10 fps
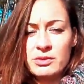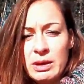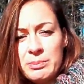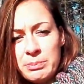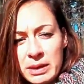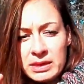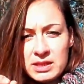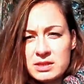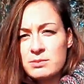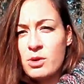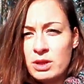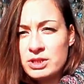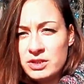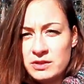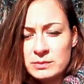So I picked this small
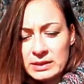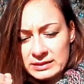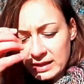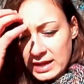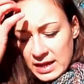achievement